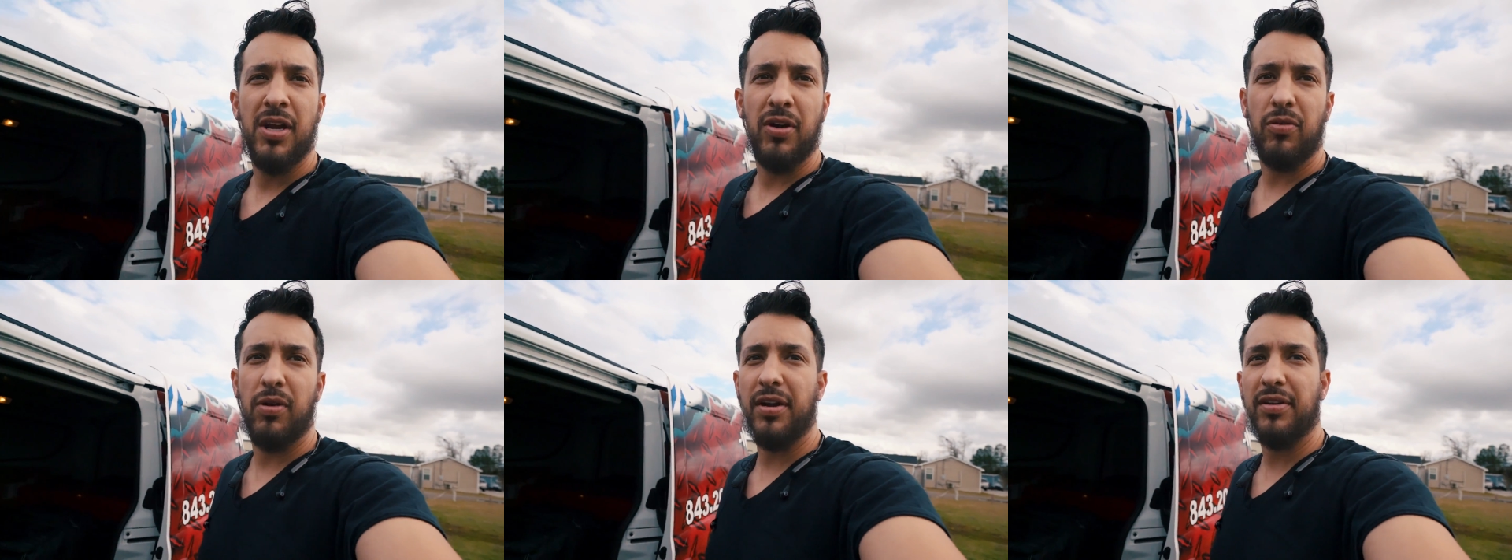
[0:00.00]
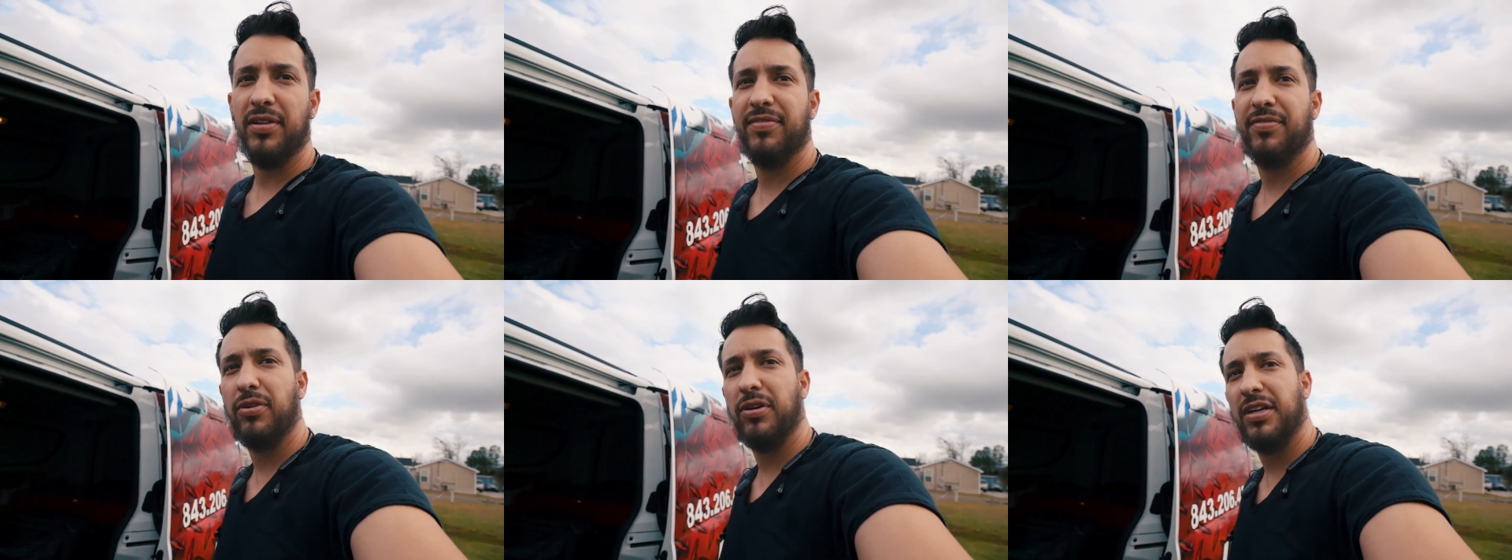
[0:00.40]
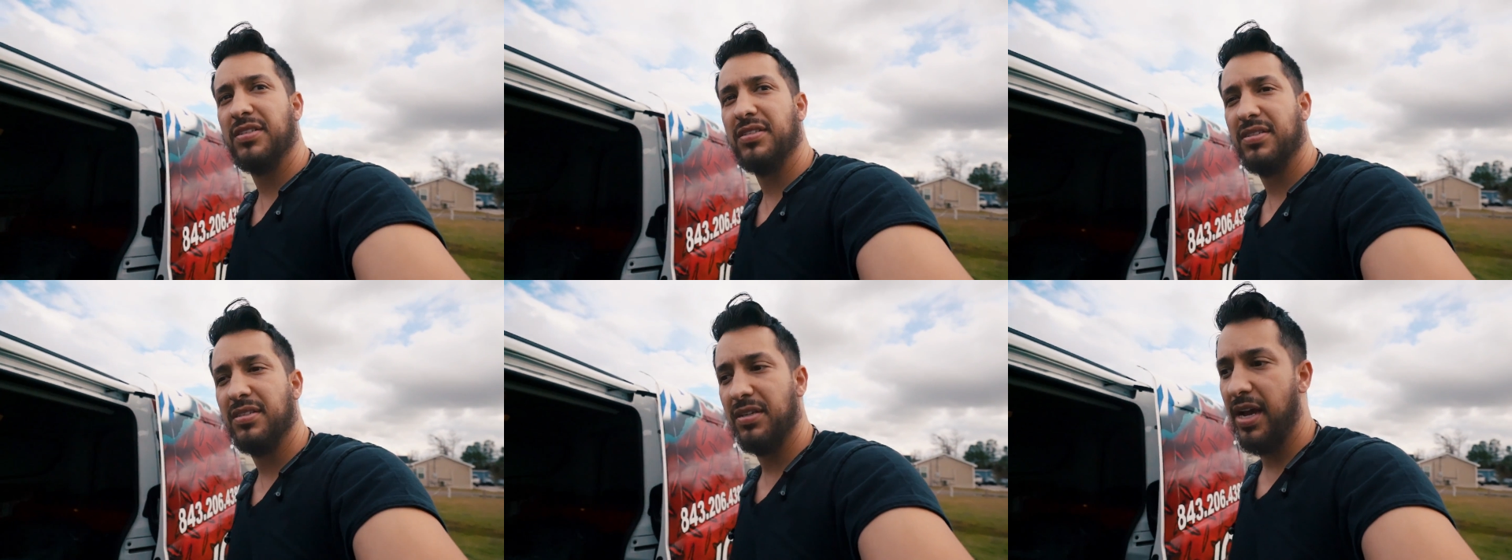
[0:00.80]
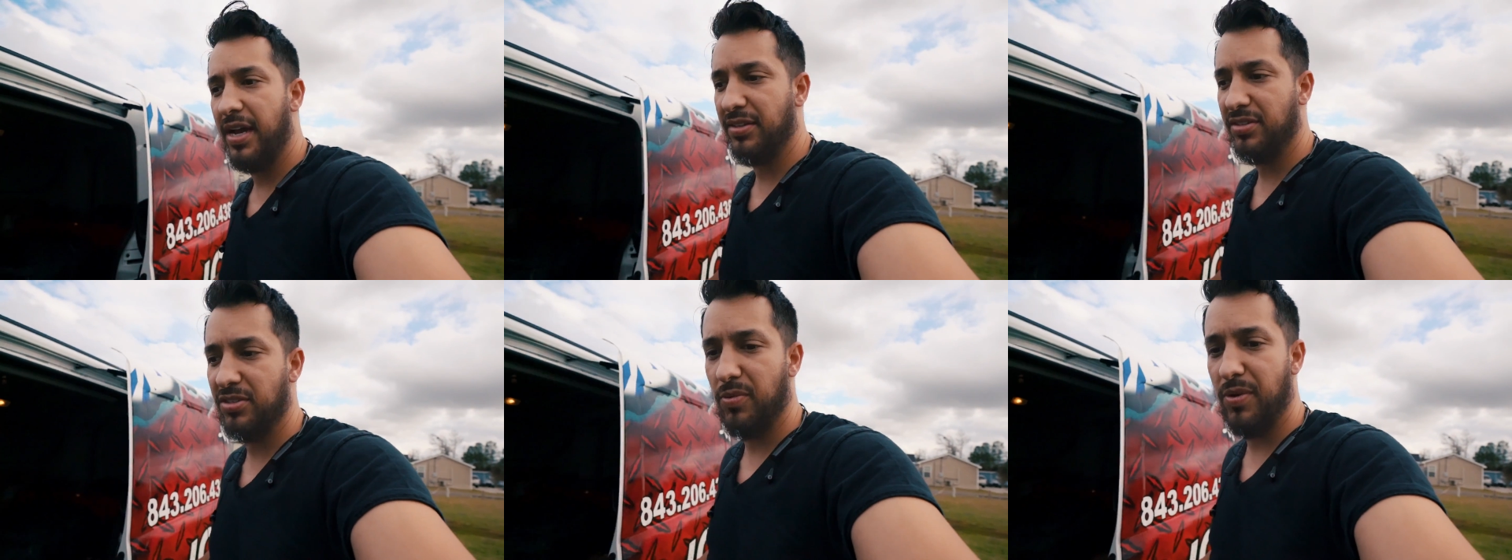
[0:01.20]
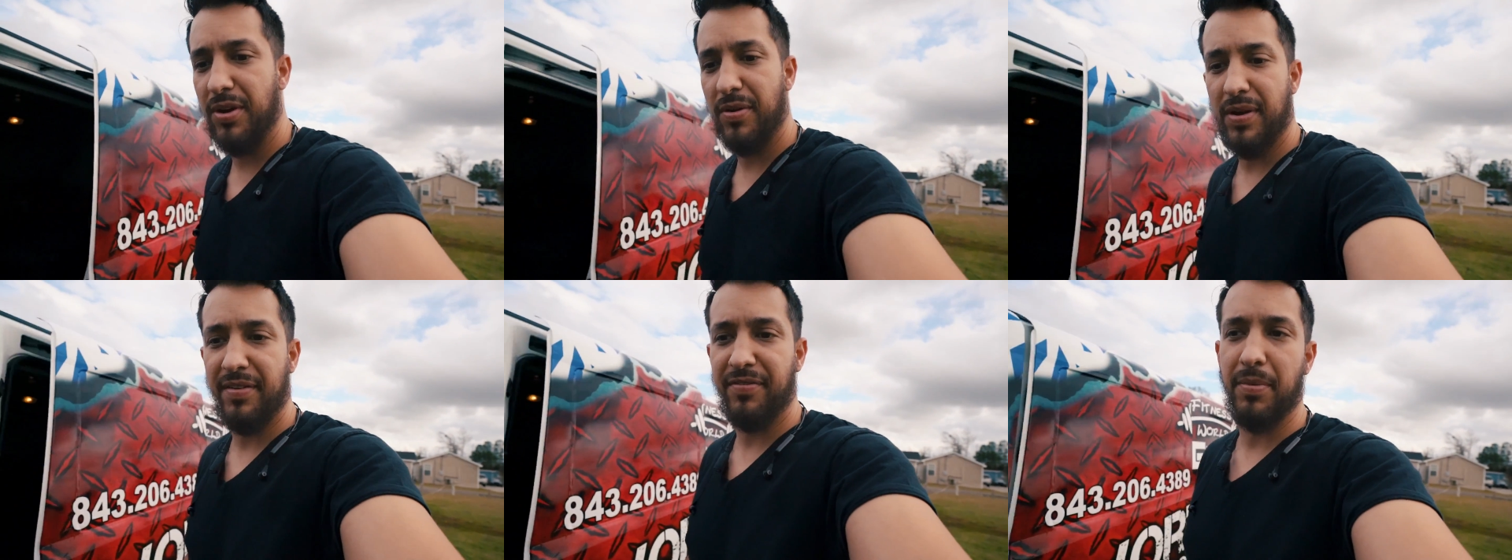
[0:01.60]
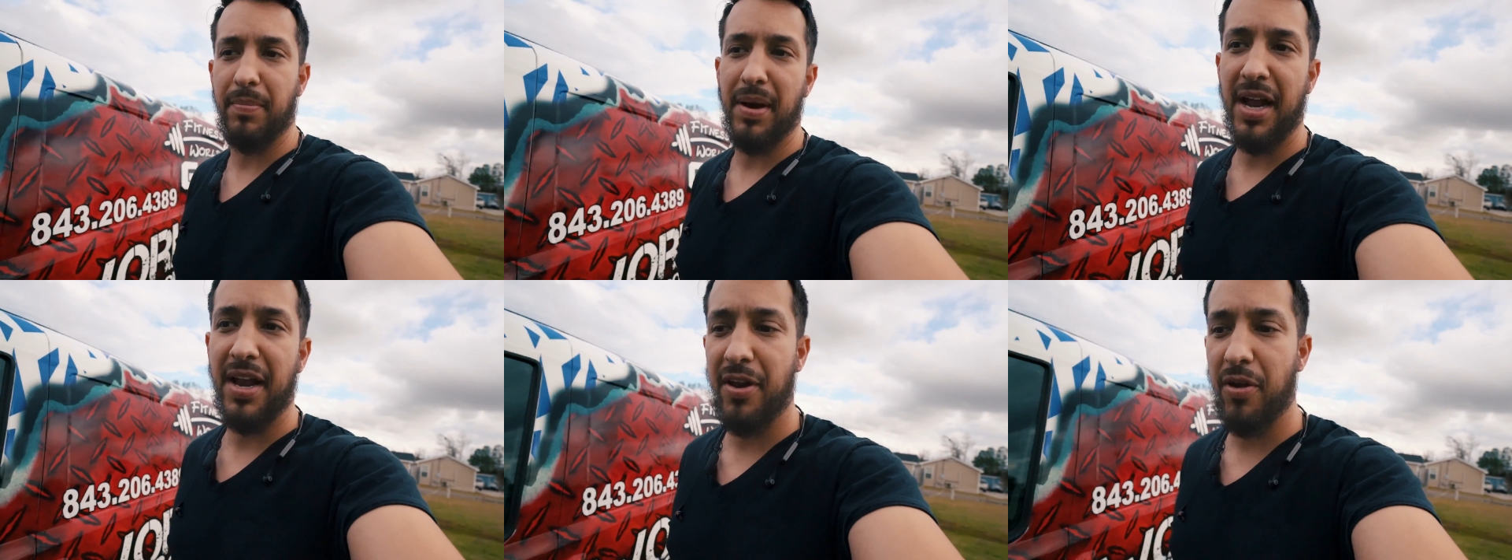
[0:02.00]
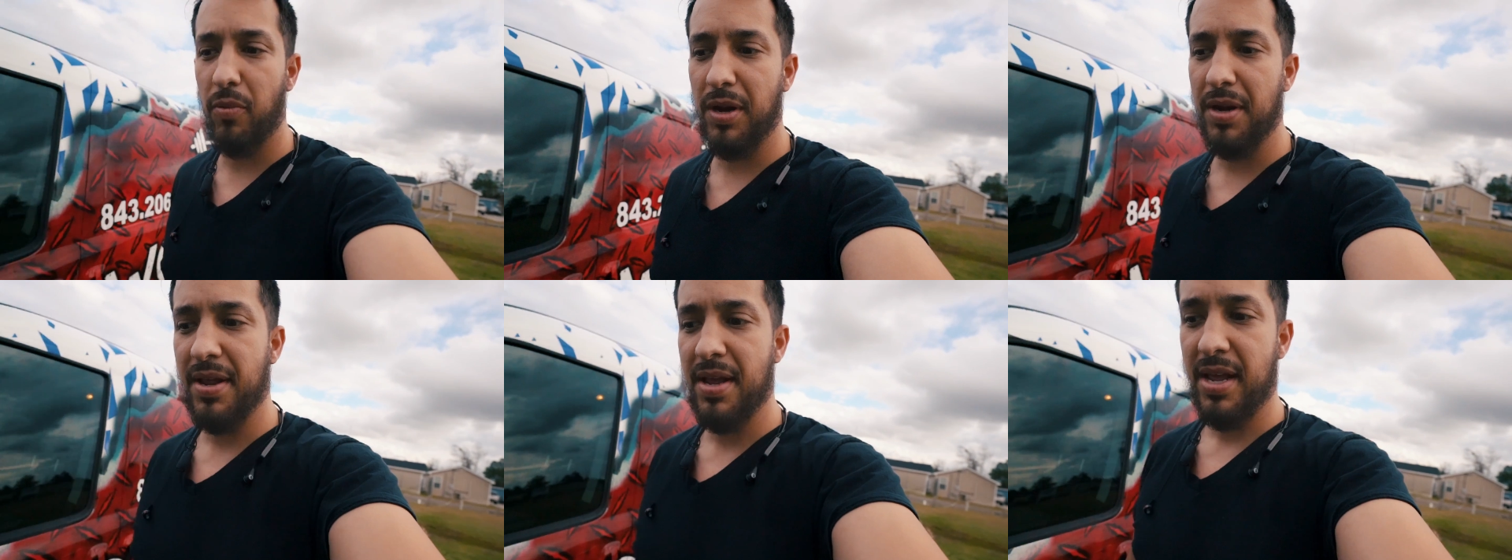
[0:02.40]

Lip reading: correctly for us, so we don't have to buy a new one.